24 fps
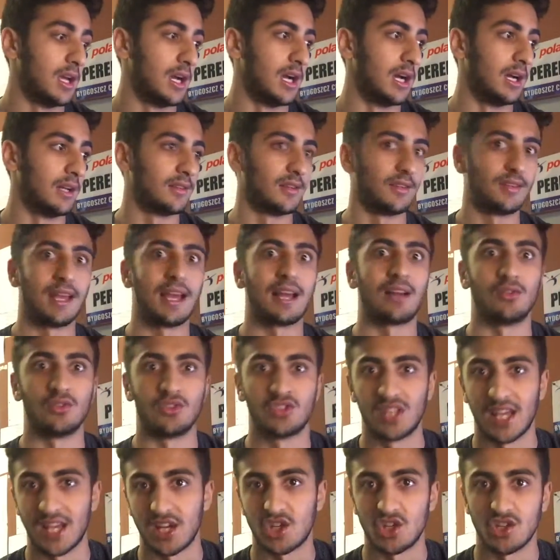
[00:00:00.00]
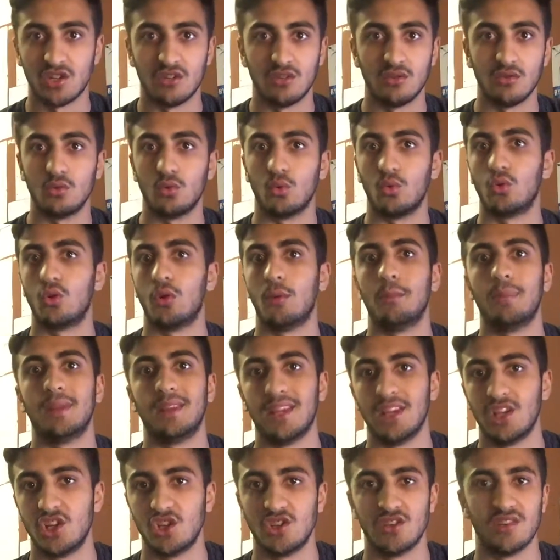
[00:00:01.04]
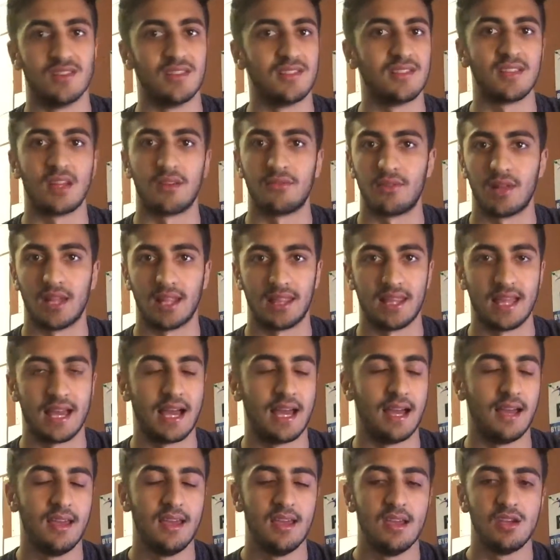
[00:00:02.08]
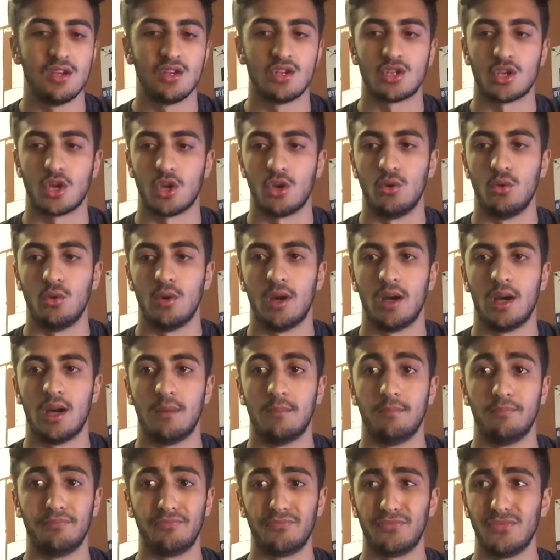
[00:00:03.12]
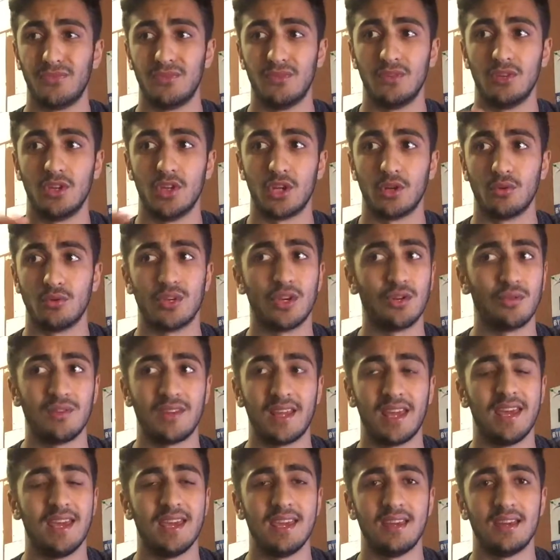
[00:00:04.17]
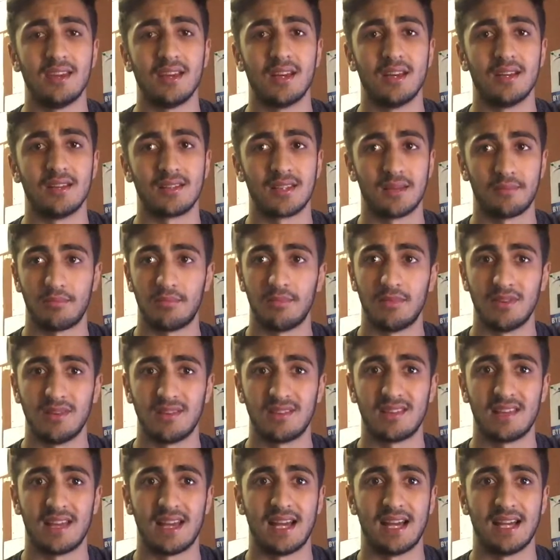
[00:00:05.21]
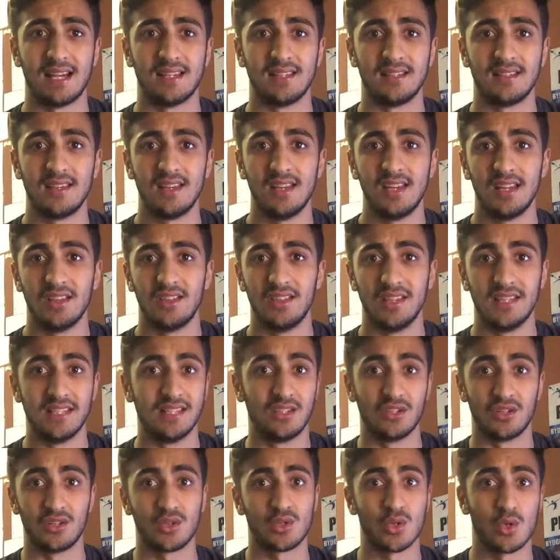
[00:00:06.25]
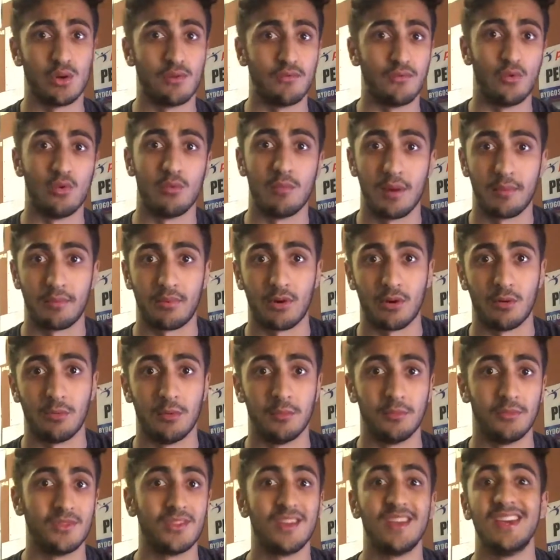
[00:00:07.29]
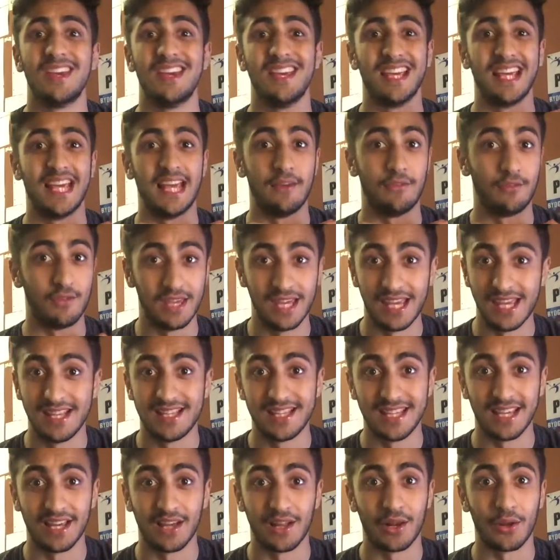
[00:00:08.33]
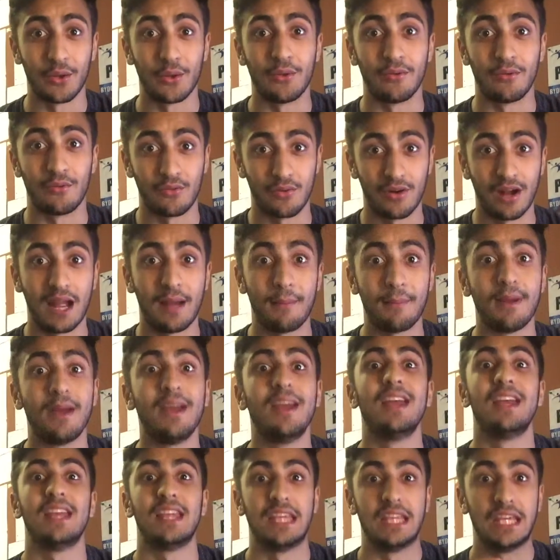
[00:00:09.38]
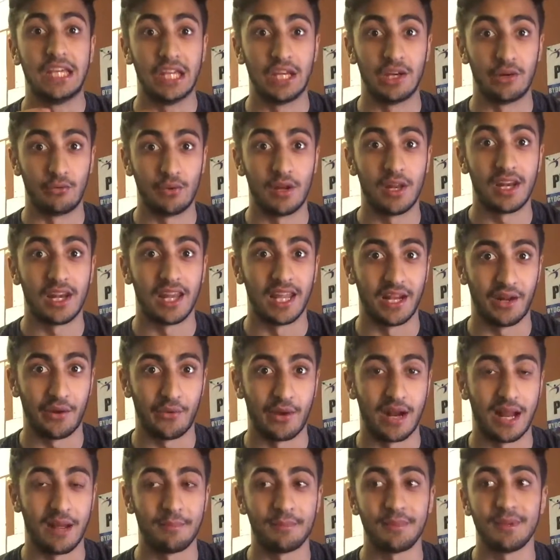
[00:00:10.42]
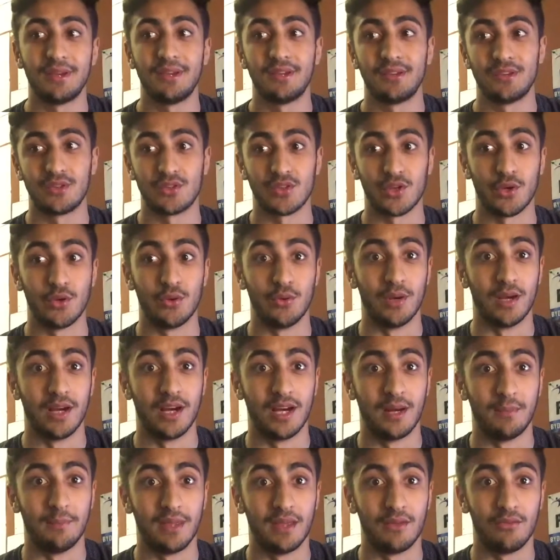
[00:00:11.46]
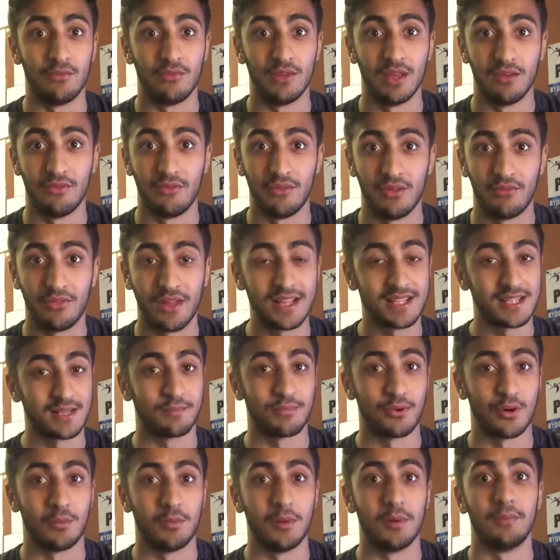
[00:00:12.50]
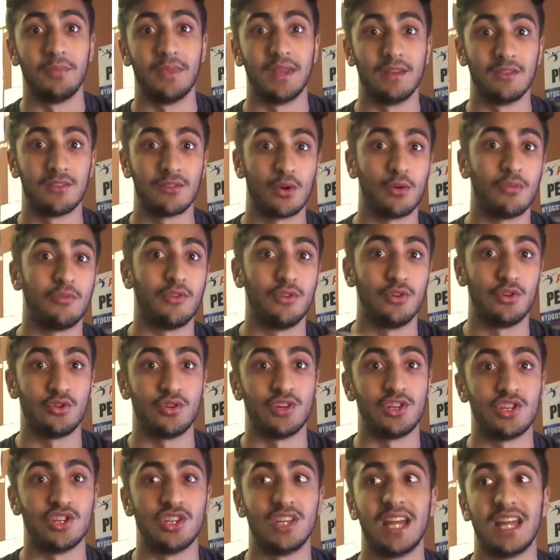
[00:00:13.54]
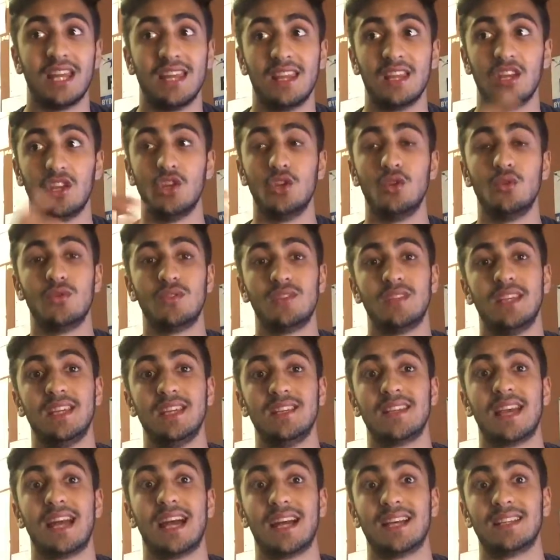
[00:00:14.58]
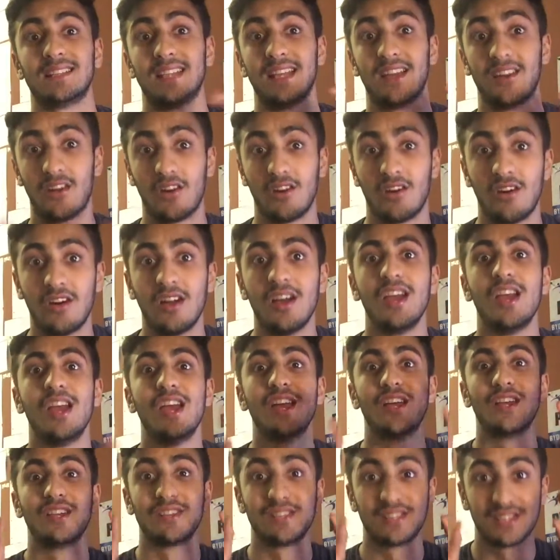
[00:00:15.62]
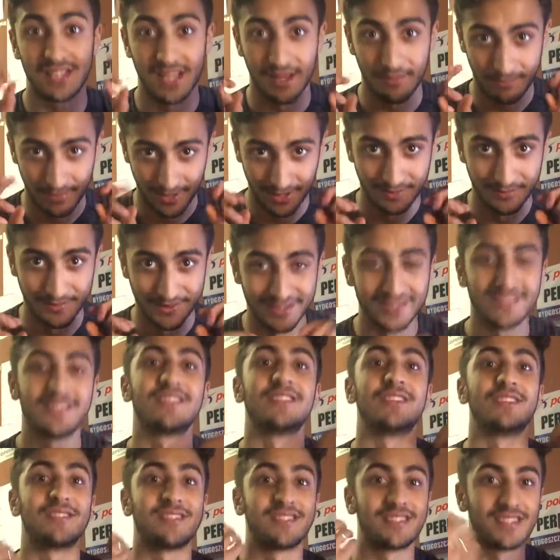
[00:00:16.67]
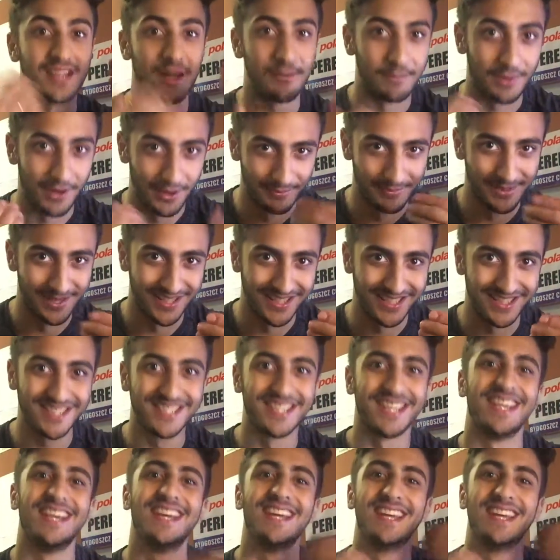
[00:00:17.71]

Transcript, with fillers: uh, to tackle sessions or competitions, stuff like that. So, um, you know, don't take uh, supplements as this is going to solve all my problems if you're eating a load of crap, you're going to run like crap. So um, if, if, if that's a problem, then solve nutrition and then use these as they are supplements to supplement